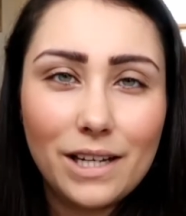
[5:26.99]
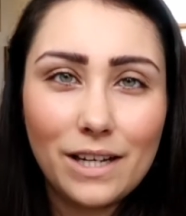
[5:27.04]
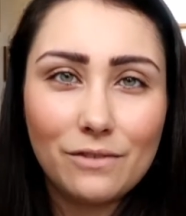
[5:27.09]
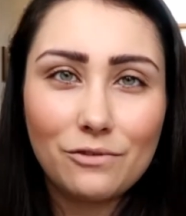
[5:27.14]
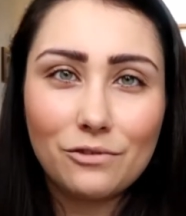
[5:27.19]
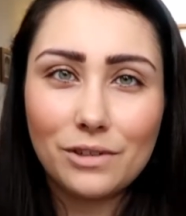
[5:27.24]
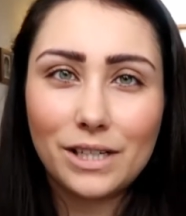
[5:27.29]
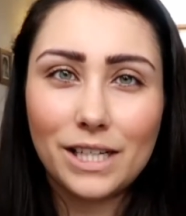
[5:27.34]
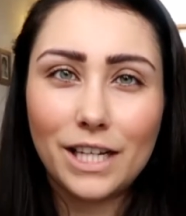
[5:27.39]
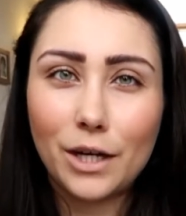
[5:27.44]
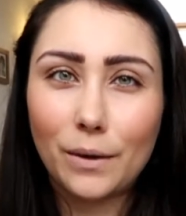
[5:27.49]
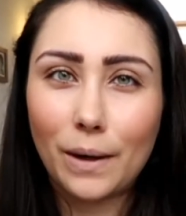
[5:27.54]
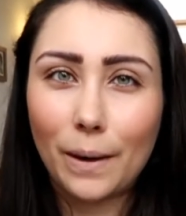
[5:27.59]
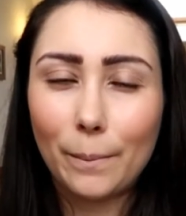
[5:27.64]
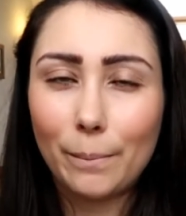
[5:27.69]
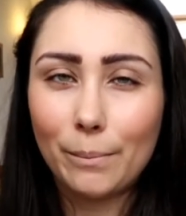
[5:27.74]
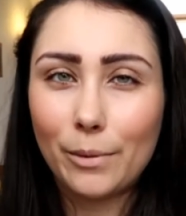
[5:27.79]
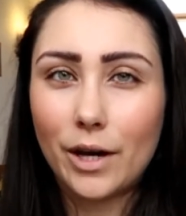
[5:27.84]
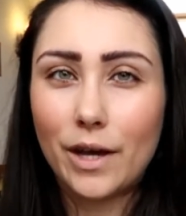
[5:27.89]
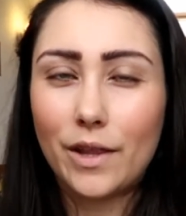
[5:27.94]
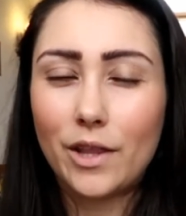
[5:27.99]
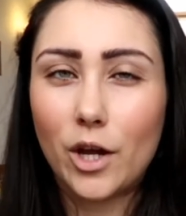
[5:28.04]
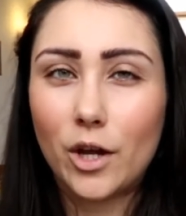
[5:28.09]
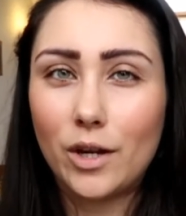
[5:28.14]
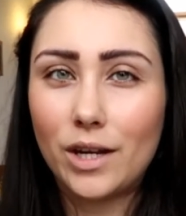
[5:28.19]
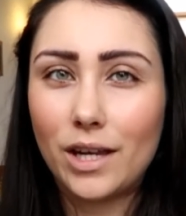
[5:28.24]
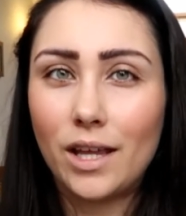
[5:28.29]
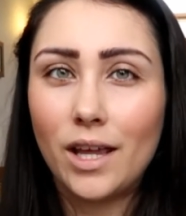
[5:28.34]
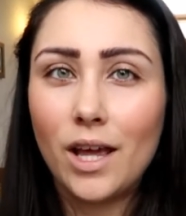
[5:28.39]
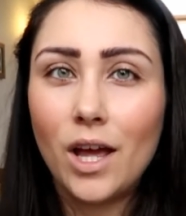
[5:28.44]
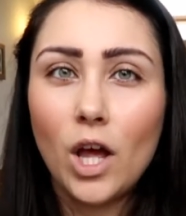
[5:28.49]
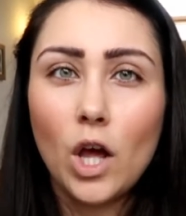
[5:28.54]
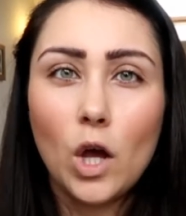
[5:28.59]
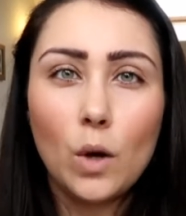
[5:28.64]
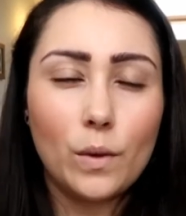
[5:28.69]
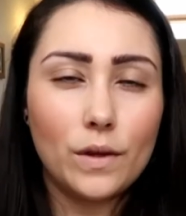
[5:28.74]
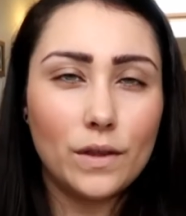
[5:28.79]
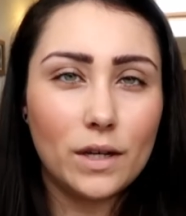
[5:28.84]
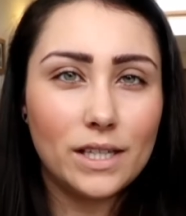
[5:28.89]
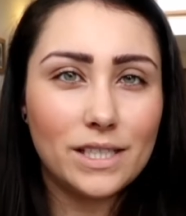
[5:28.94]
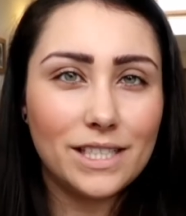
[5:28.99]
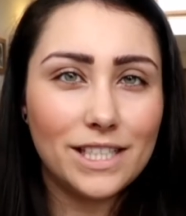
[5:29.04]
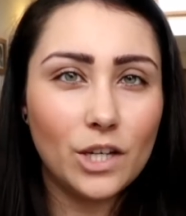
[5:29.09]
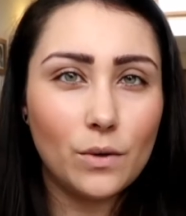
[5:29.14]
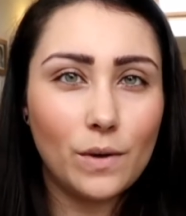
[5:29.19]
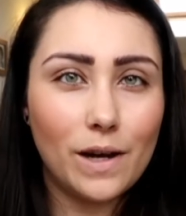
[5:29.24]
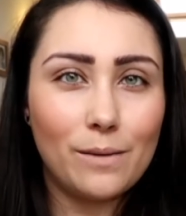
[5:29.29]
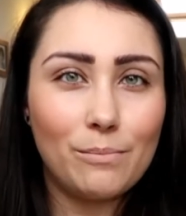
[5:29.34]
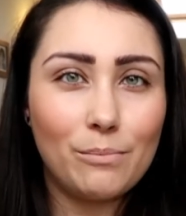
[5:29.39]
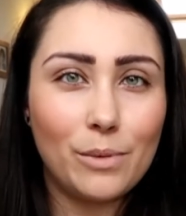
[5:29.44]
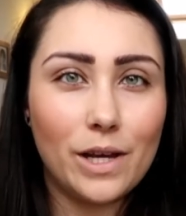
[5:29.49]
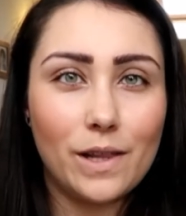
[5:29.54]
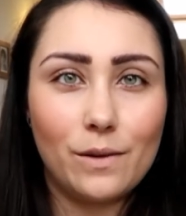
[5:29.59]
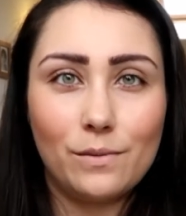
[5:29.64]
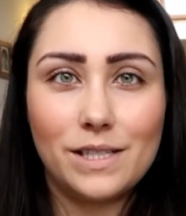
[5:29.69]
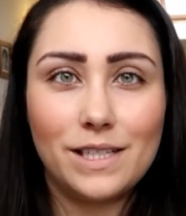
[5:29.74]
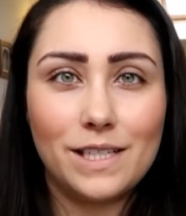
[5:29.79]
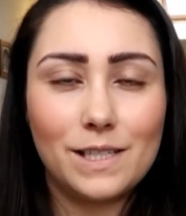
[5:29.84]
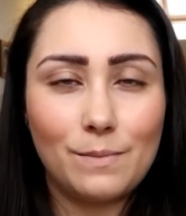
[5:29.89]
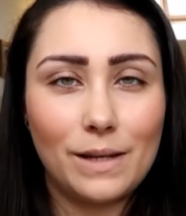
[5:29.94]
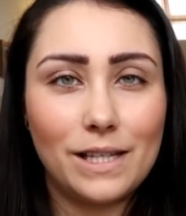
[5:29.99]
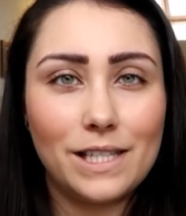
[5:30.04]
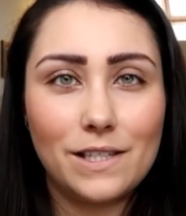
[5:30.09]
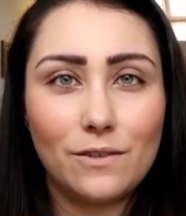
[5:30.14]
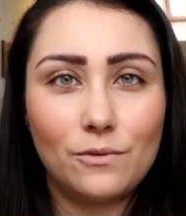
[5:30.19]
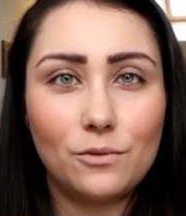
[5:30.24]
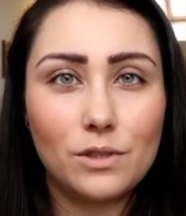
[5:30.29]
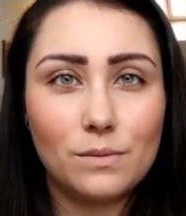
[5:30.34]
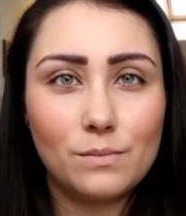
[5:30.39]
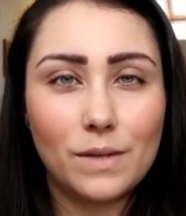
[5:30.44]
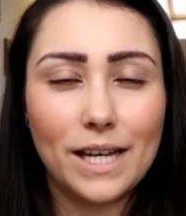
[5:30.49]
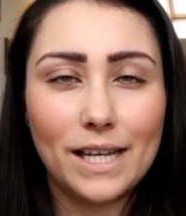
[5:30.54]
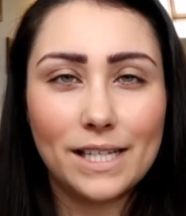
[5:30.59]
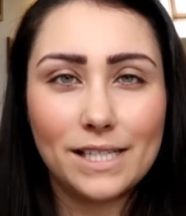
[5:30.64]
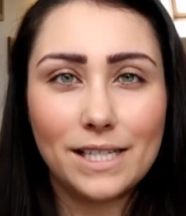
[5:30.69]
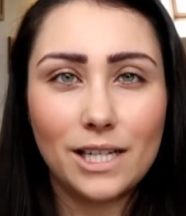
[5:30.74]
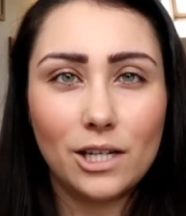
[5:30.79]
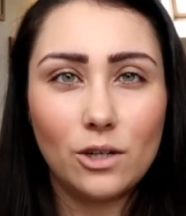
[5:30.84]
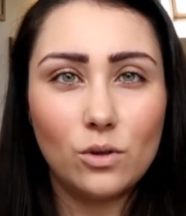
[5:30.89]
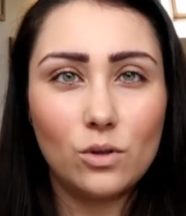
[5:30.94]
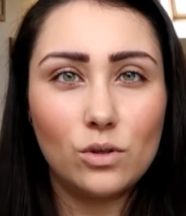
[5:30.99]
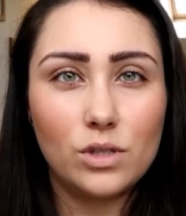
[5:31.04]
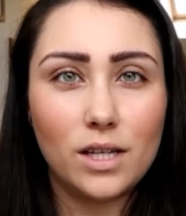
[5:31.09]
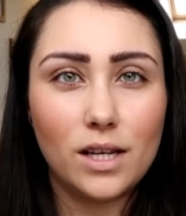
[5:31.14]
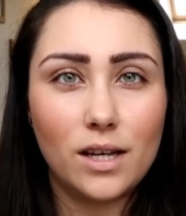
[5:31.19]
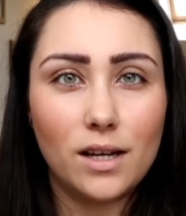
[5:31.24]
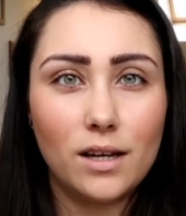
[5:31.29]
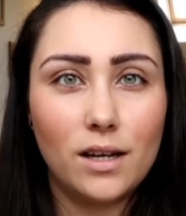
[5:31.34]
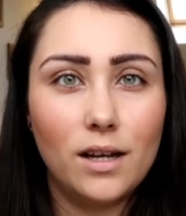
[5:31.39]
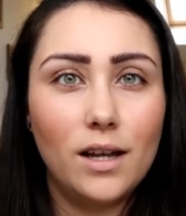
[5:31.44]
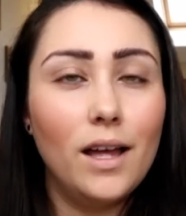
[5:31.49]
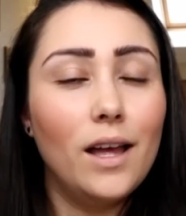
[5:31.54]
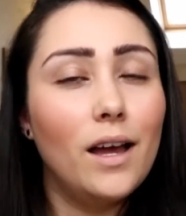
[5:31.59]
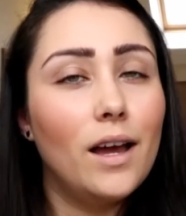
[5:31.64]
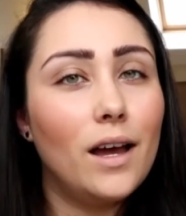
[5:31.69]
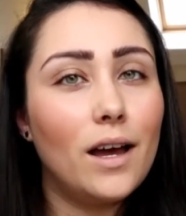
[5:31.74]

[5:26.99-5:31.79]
I never really go out and buy. The only one that I did go out and buy that was expensive was my Estee Lauder